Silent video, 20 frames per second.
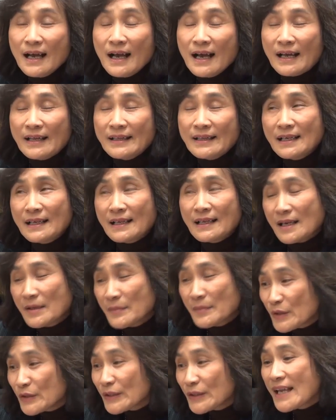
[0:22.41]
I think
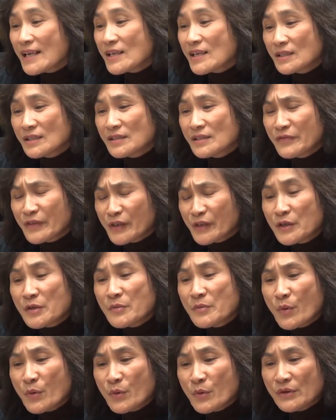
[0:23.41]
communication is very
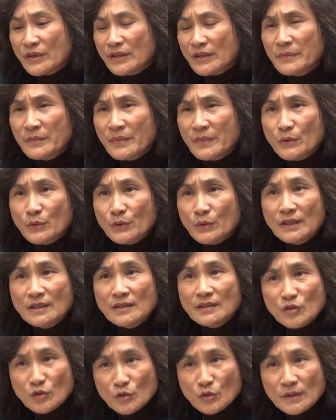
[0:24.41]
important between
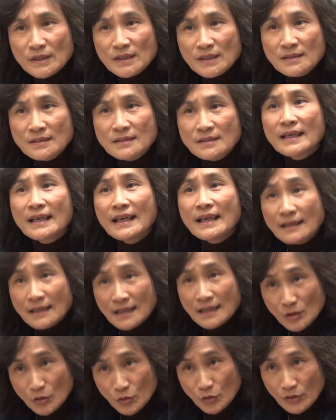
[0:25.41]
students and the
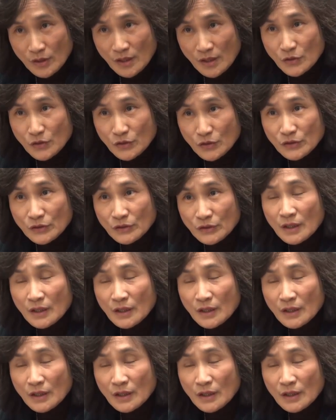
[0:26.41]
instructor.